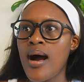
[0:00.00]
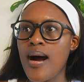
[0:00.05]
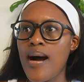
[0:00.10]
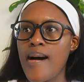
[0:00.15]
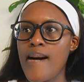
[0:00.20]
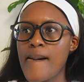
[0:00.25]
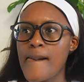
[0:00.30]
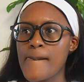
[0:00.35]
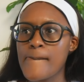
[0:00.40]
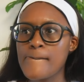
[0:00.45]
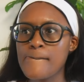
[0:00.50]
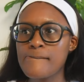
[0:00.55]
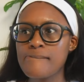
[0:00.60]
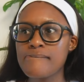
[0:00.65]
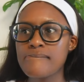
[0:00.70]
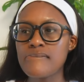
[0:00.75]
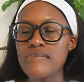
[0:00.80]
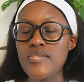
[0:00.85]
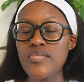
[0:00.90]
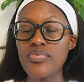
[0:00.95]

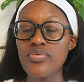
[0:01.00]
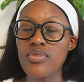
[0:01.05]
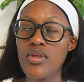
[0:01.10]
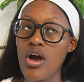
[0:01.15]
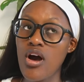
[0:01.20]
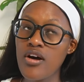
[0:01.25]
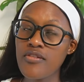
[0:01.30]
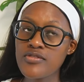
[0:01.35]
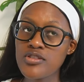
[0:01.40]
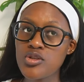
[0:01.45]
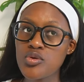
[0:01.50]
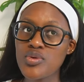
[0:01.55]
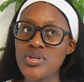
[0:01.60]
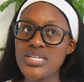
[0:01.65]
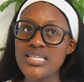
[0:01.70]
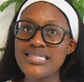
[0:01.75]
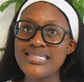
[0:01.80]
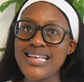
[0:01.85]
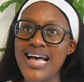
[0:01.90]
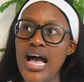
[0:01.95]

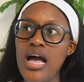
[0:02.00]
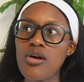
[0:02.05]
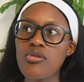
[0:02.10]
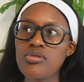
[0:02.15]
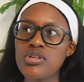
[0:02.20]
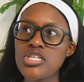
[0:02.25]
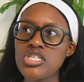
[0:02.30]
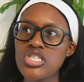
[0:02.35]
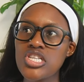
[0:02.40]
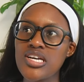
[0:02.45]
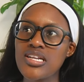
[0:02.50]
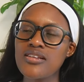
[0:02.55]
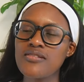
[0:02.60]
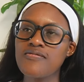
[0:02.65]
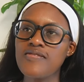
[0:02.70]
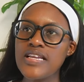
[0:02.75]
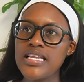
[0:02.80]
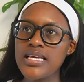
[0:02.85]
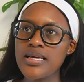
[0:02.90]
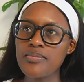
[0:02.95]
Afterwards, I only started
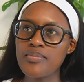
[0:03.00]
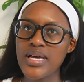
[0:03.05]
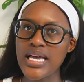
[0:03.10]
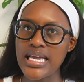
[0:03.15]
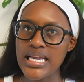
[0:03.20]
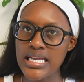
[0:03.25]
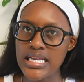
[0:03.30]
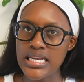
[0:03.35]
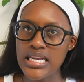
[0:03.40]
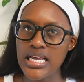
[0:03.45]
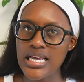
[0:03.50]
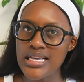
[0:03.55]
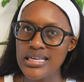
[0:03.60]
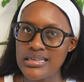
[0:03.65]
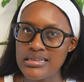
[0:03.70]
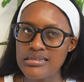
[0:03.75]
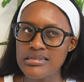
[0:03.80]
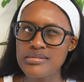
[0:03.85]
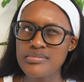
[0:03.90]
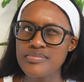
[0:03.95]
feeling pain
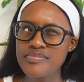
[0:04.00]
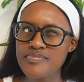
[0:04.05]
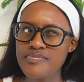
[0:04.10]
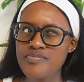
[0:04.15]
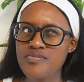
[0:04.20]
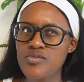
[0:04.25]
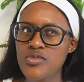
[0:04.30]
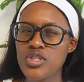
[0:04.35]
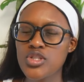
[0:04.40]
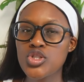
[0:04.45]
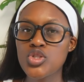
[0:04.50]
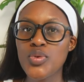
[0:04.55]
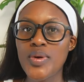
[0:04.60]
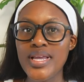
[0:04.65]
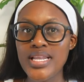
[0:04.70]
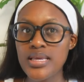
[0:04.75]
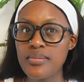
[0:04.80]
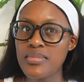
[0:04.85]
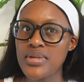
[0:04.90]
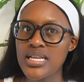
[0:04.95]
like
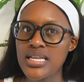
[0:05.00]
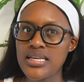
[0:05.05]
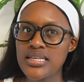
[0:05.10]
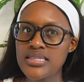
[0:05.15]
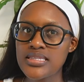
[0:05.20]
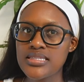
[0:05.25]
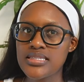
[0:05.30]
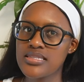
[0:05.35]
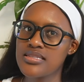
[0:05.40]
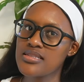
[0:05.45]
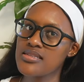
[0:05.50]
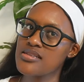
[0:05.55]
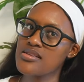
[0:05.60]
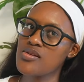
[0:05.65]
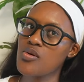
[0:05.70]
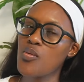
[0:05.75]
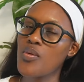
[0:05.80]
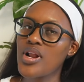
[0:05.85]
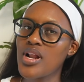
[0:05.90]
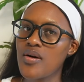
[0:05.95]
20 minutes
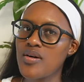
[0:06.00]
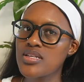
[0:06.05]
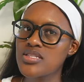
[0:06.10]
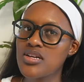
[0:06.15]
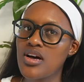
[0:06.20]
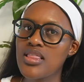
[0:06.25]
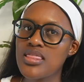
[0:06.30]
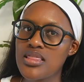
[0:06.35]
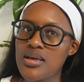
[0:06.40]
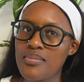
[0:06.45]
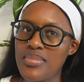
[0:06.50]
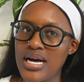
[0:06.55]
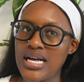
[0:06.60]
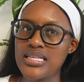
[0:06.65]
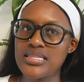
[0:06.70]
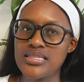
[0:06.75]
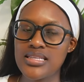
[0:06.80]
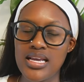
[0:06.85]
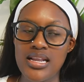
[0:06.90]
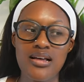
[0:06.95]
when I was on the bus,
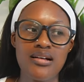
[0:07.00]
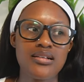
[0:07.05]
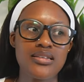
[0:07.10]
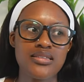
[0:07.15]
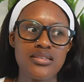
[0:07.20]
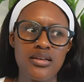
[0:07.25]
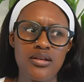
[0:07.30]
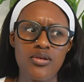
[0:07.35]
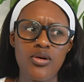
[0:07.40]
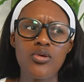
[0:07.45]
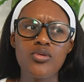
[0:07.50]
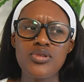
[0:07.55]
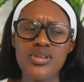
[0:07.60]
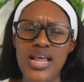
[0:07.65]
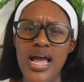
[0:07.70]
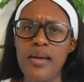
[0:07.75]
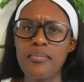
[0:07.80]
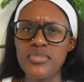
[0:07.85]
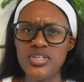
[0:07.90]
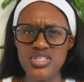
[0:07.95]
and I was like, oh
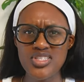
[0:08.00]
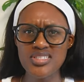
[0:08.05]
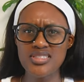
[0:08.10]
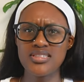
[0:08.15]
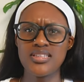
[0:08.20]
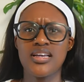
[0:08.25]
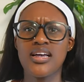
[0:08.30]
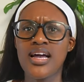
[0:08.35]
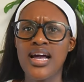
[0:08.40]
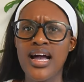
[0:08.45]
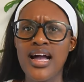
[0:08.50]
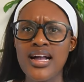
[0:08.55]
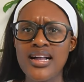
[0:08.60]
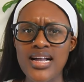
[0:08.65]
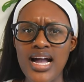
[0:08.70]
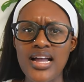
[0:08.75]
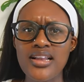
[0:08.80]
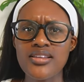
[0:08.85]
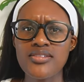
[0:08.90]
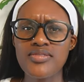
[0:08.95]
damn, it just
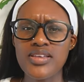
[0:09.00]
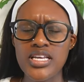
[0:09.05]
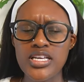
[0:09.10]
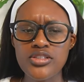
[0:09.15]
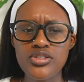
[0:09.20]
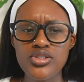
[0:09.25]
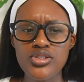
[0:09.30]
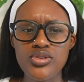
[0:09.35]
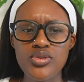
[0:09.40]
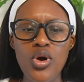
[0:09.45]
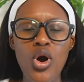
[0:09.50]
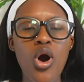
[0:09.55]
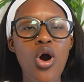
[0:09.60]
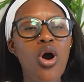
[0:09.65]
kind of hits you.